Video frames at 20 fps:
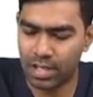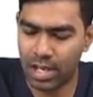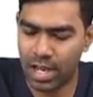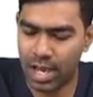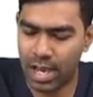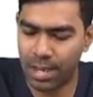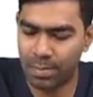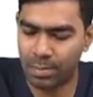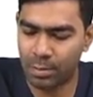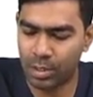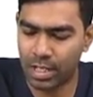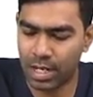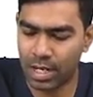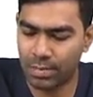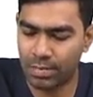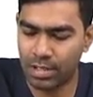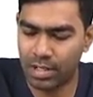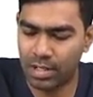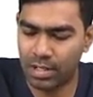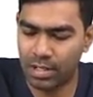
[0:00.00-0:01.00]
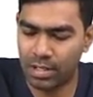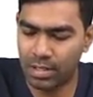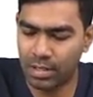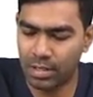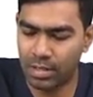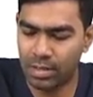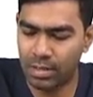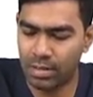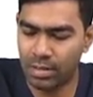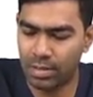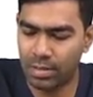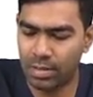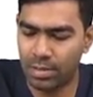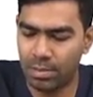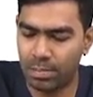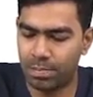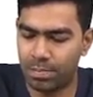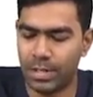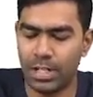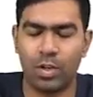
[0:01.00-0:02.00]
hypothalamic
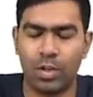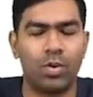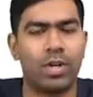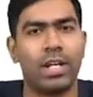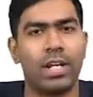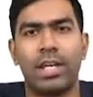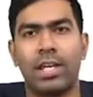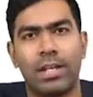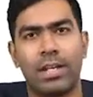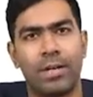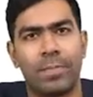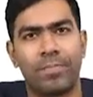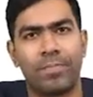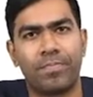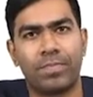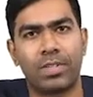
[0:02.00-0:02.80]
pituitary area.